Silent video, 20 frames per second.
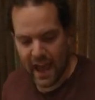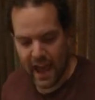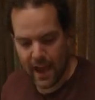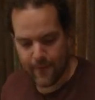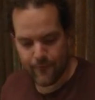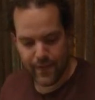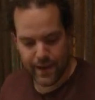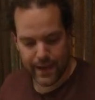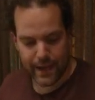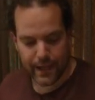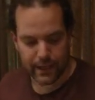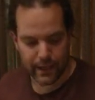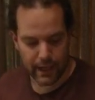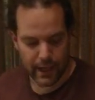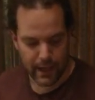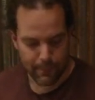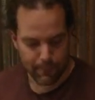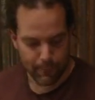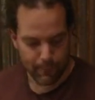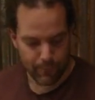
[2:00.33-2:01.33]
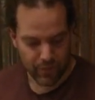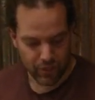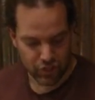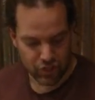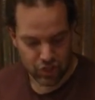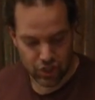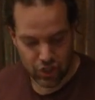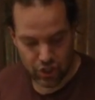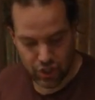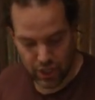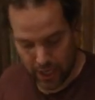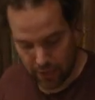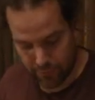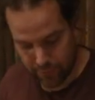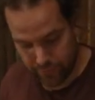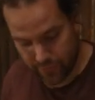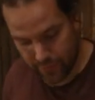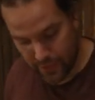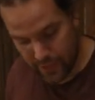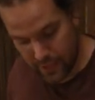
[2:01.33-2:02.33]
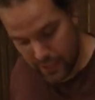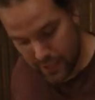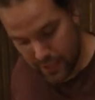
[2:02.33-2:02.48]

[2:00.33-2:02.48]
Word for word: heavy um, and stiff.